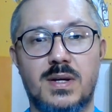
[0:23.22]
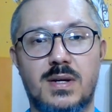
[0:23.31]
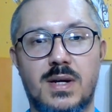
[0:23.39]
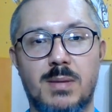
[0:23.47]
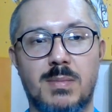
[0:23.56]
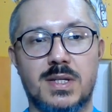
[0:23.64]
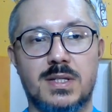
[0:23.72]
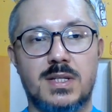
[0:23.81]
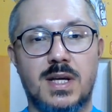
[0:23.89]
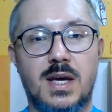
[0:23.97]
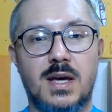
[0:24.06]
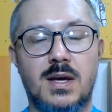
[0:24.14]
I must
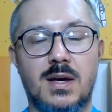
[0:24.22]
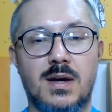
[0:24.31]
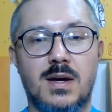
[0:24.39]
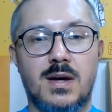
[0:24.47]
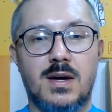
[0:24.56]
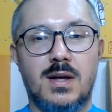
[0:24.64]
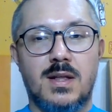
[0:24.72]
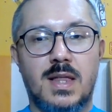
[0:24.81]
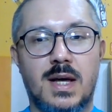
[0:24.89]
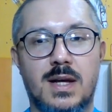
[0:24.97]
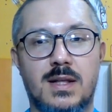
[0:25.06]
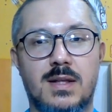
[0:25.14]
say
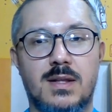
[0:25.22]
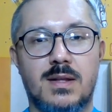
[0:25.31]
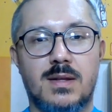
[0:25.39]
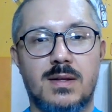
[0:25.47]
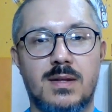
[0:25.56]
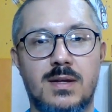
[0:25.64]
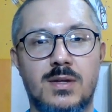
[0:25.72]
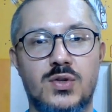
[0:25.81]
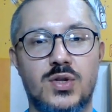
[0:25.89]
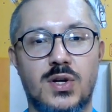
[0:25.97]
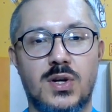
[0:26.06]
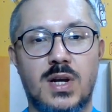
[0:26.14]
that in
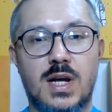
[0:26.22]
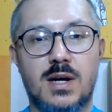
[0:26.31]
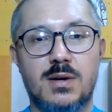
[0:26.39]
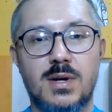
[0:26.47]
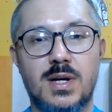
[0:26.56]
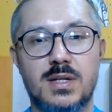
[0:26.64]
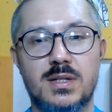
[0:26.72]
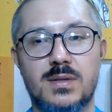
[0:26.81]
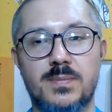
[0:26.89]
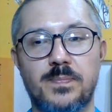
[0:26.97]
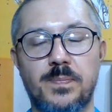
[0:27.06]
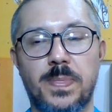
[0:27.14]
certain areas
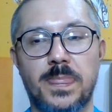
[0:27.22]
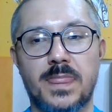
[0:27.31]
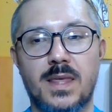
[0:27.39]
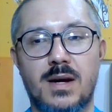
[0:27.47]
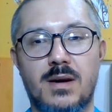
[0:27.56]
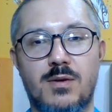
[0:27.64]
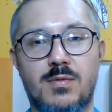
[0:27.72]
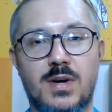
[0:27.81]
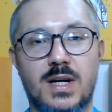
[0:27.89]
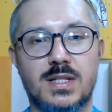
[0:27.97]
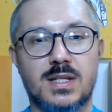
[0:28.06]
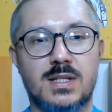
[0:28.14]
of
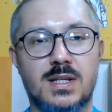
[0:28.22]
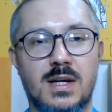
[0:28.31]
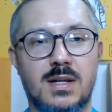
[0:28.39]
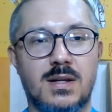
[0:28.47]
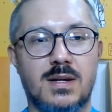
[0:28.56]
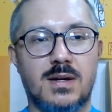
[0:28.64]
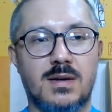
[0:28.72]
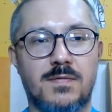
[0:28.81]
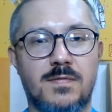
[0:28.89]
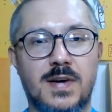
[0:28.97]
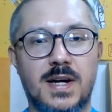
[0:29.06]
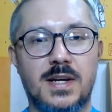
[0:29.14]
Kazakhstan,
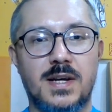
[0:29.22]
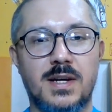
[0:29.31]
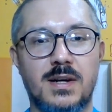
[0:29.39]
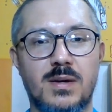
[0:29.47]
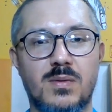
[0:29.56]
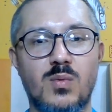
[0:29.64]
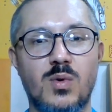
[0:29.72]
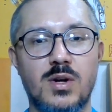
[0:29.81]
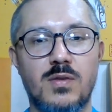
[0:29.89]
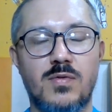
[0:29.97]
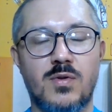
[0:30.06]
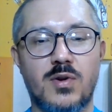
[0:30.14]
finding
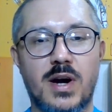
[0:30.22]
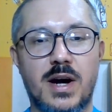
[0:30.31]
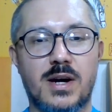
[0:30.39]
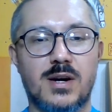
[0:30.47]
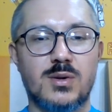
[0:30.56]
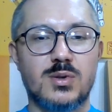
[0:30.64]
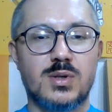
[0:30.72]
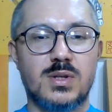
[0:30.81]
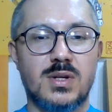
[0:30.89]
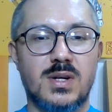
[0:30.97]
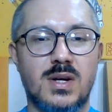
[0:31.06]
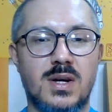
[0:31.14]
wood for arrows
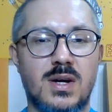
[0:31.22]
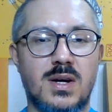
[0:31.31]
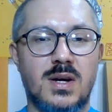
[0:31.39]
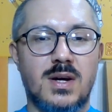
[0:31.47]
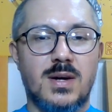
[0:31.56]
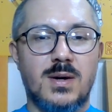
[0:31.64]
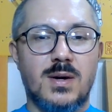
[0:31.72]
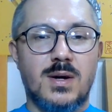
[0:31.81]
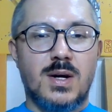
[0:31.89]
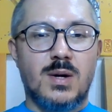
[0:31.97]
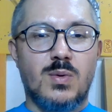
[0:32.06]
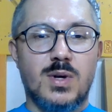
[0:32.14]

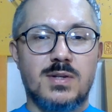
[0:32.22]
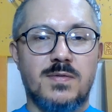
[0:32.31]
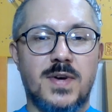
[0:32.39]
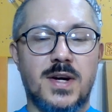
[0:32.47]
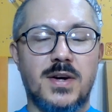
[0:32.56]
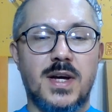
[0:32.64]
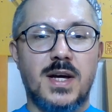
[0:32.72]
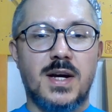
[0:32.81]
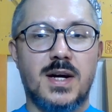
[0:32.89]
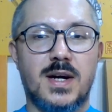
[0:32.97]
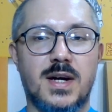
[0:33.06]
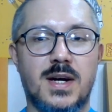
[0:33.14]
was very
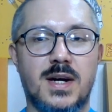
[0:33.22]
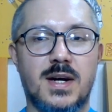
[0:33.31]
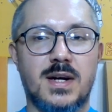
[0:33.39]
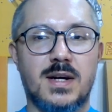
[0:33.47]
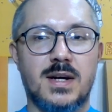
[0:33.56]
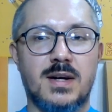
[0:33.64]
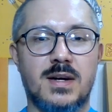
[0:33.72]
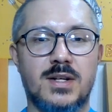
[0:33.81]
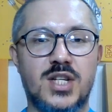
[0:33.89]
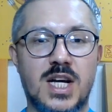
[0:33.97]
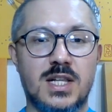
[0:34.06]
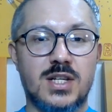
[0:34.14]

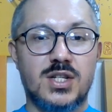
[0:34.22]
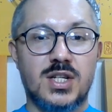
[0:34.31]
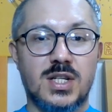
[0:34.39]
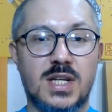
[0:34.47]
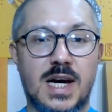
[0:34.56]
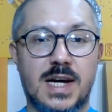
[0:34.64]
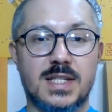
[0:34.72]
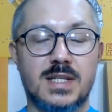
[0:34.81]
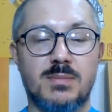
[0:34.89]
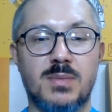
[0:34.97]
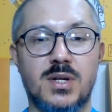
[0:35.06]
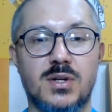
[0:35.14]
challenging
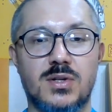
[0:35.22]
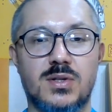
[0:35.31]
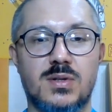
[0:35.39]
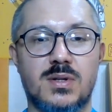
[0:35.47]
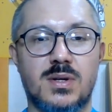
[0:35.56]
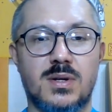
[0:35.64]
task because